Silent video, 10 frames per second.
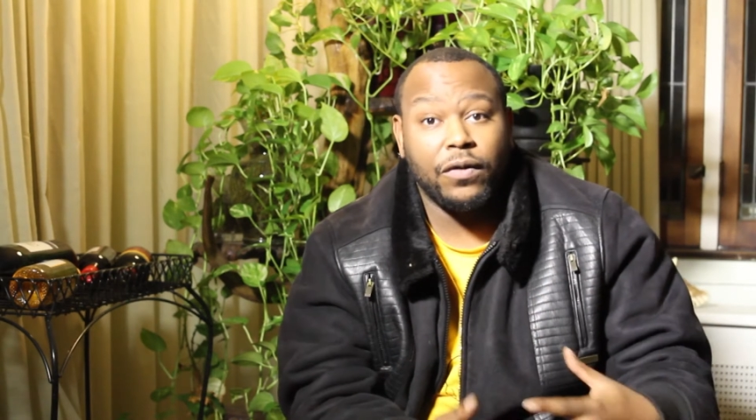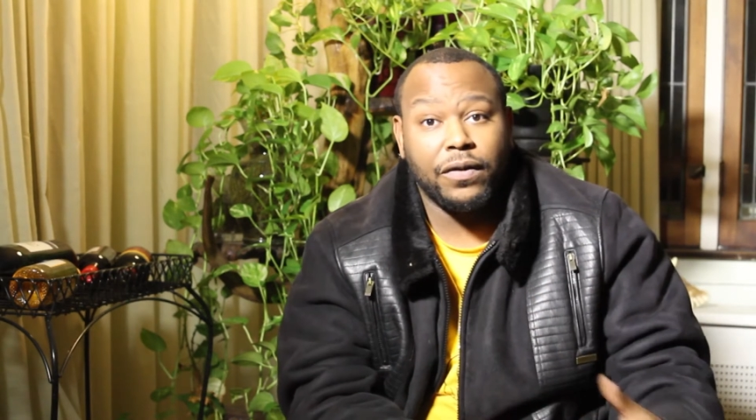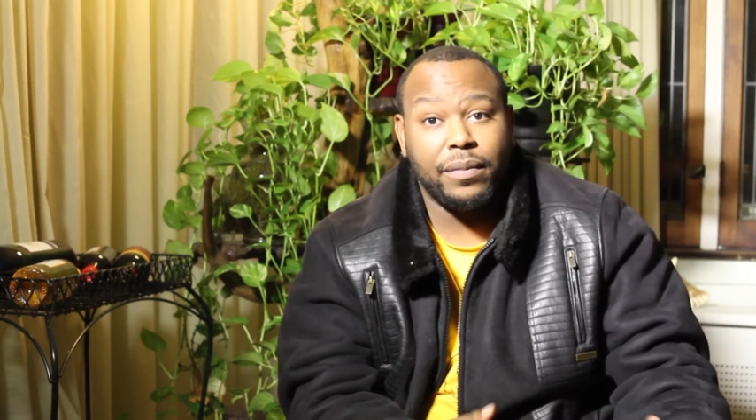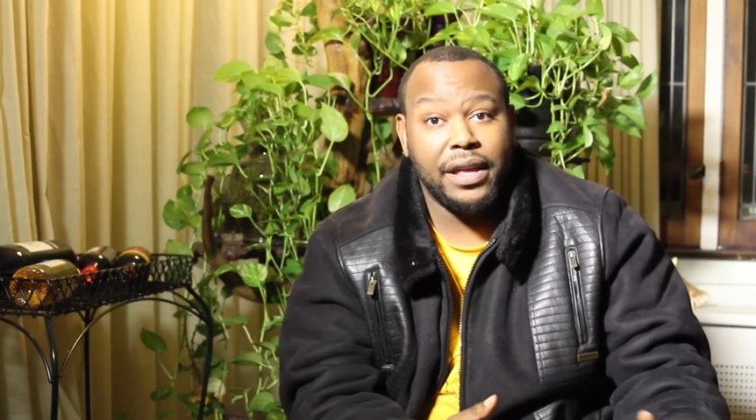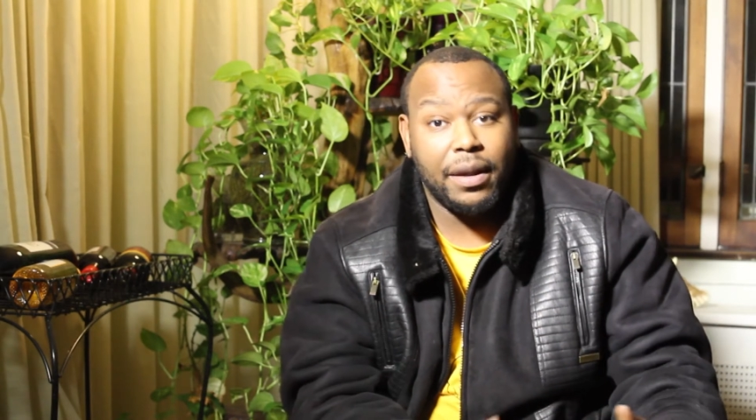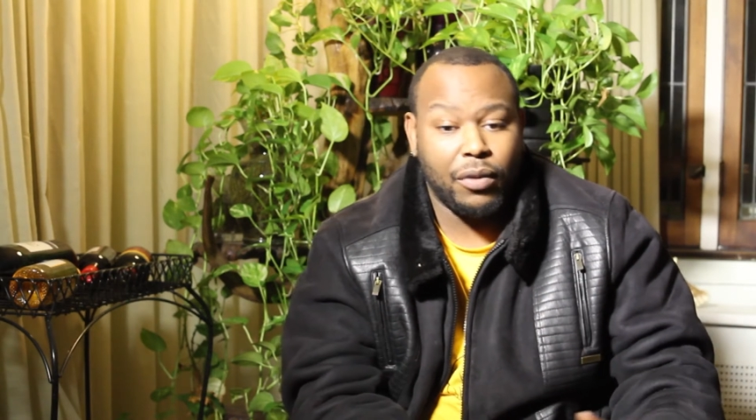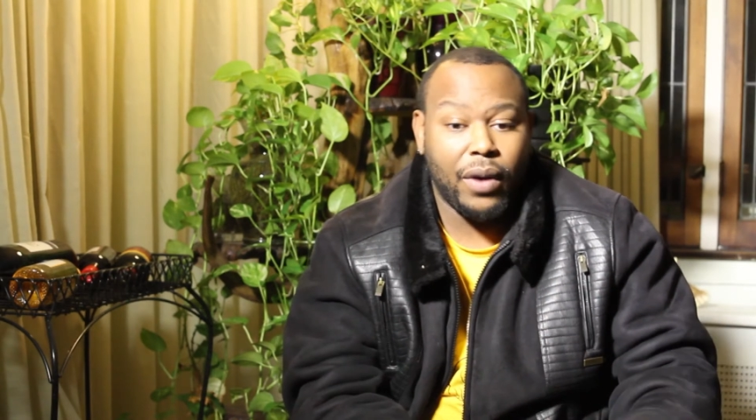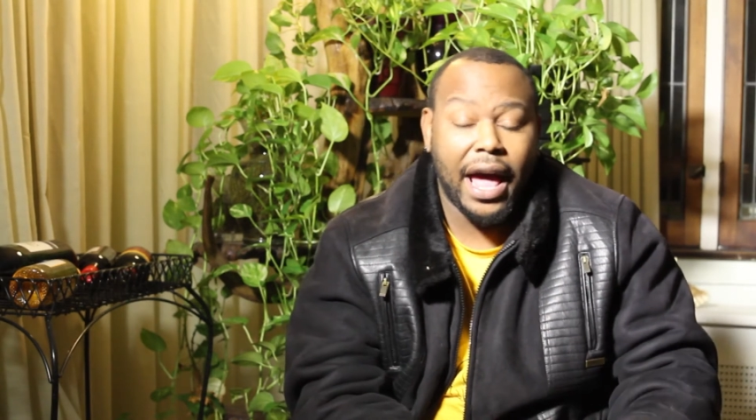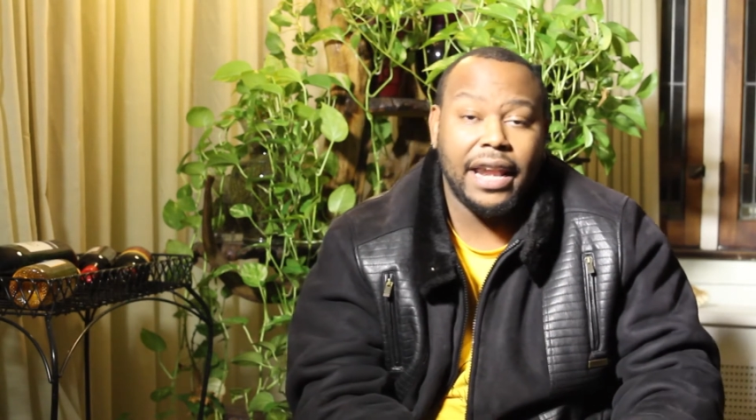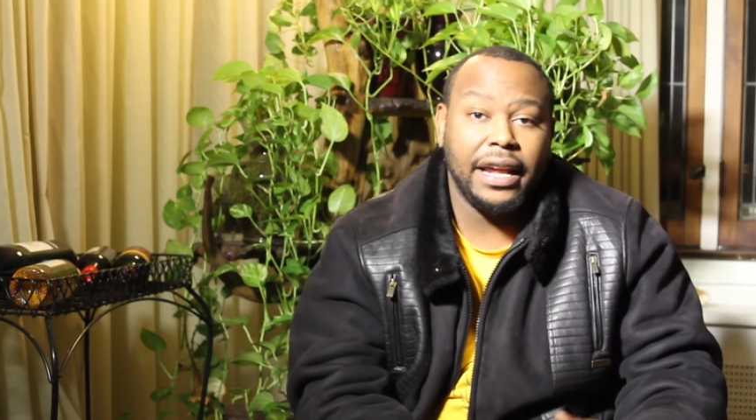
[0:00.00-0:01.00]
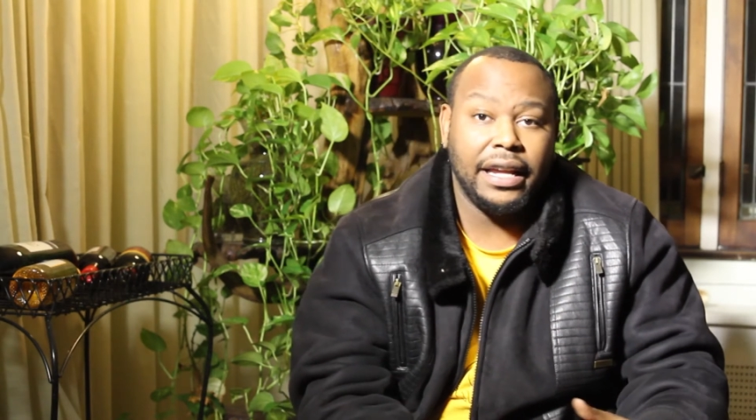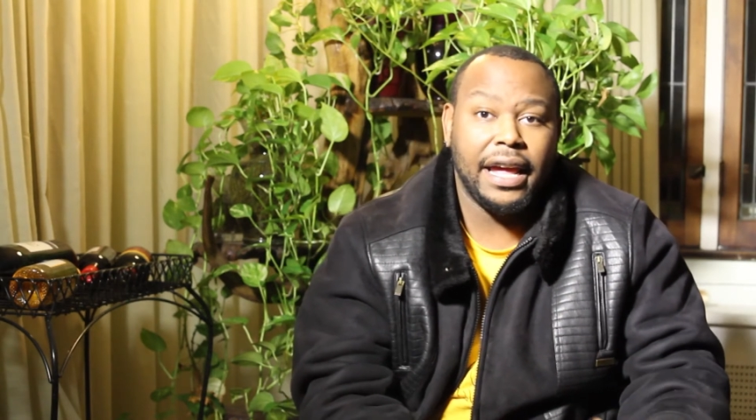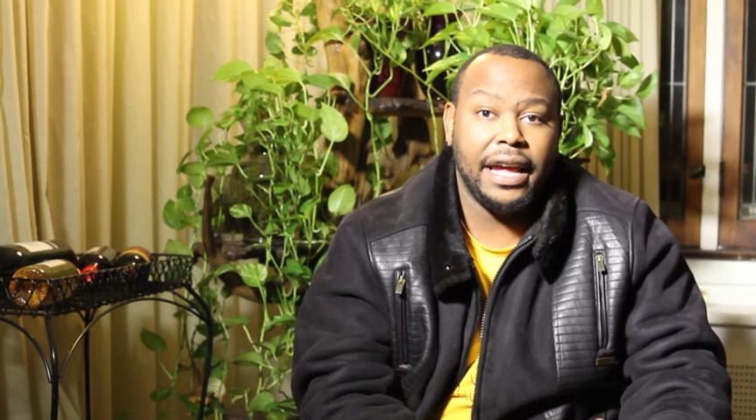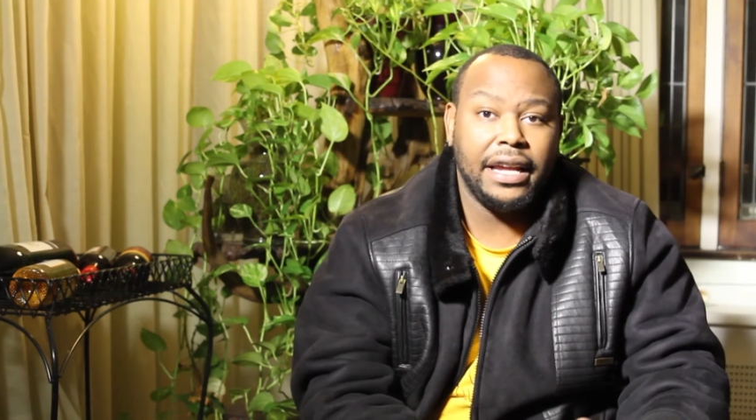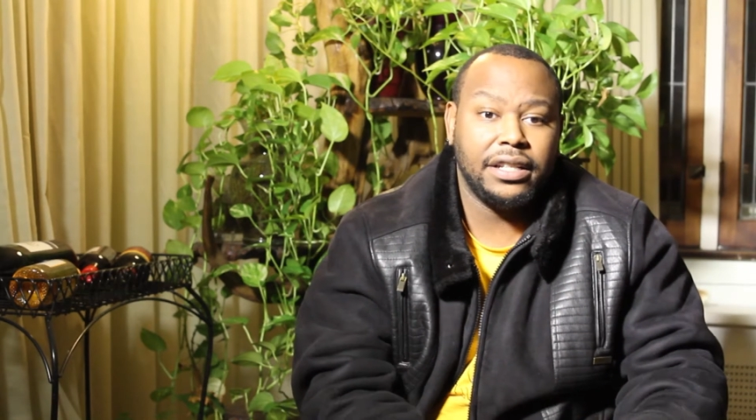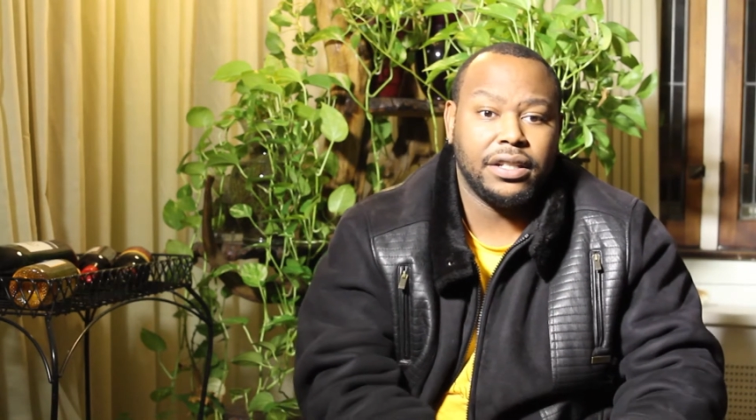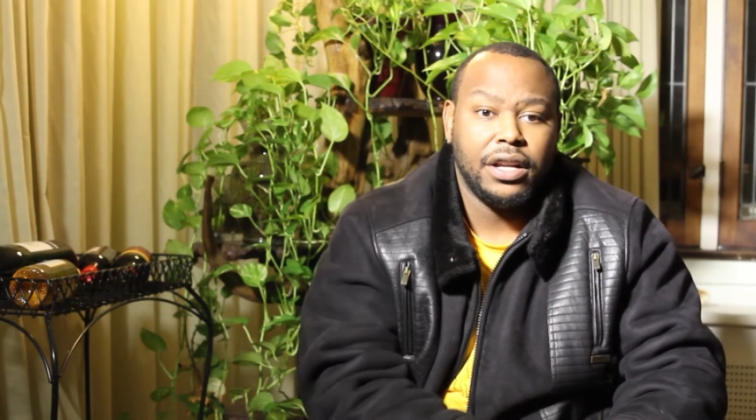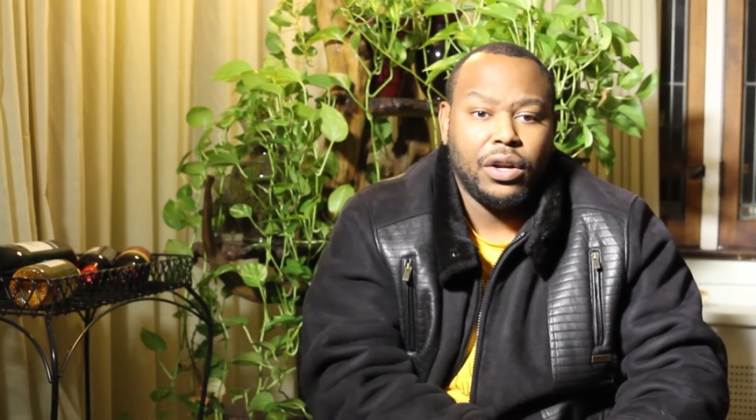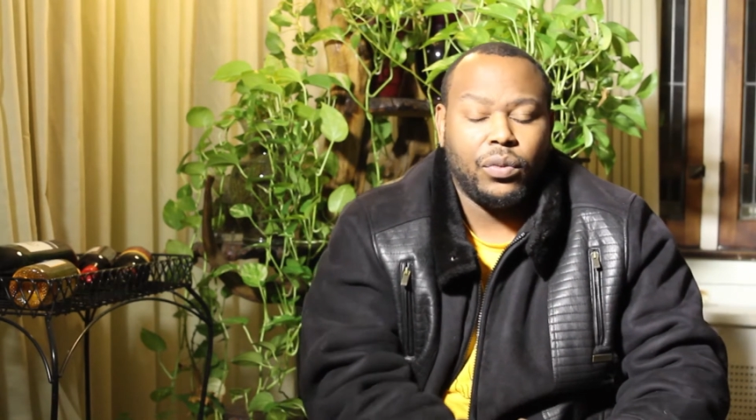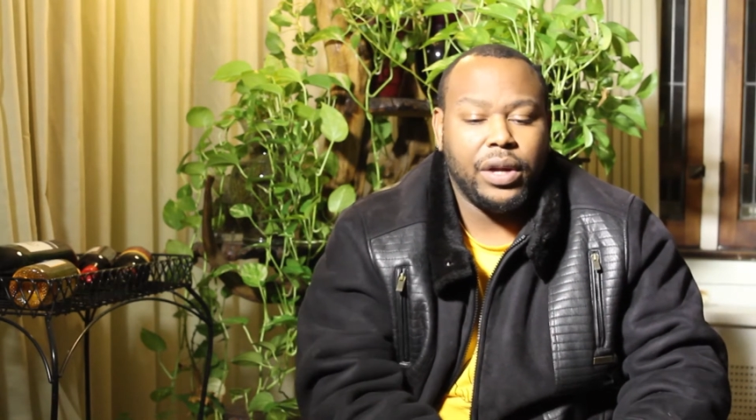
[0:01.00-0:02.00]
from them on how to engage
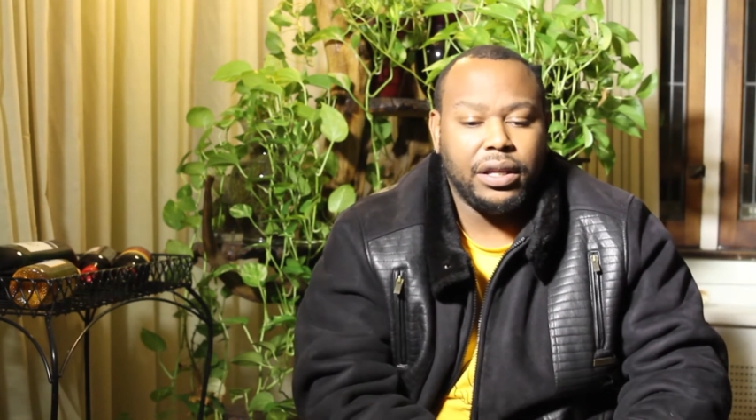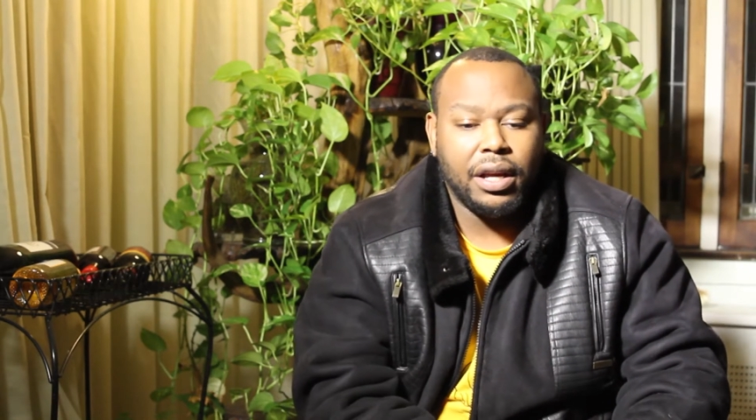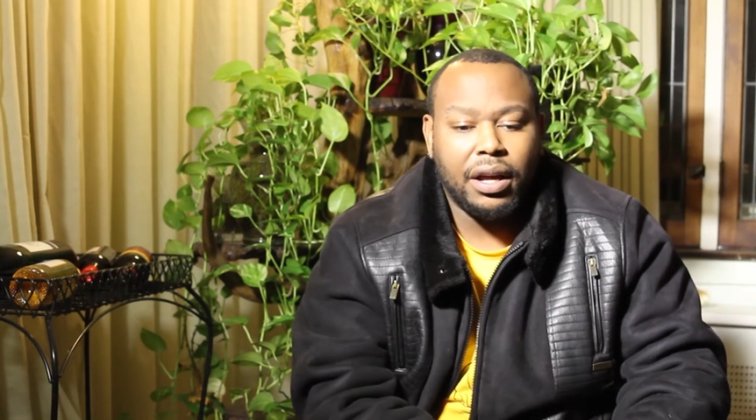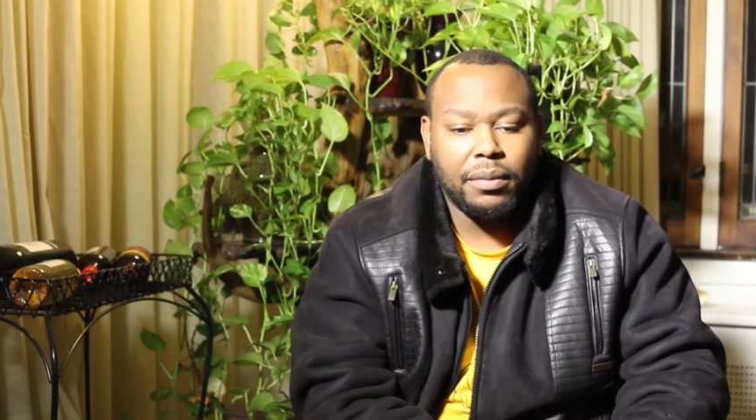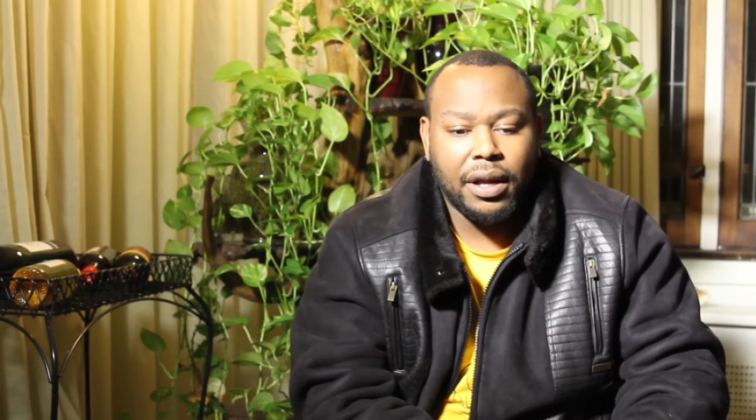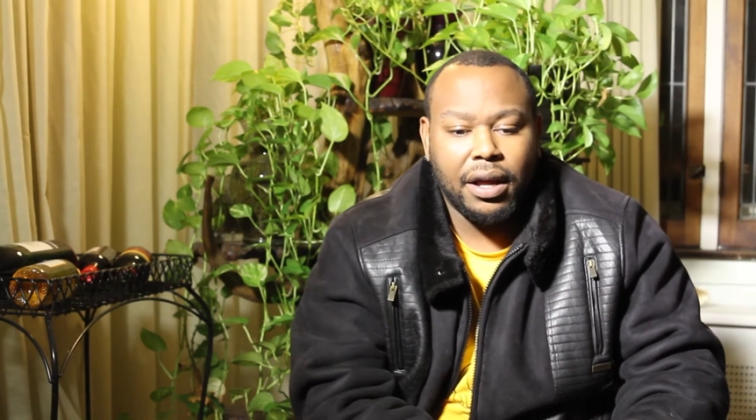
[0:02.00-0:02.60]
with young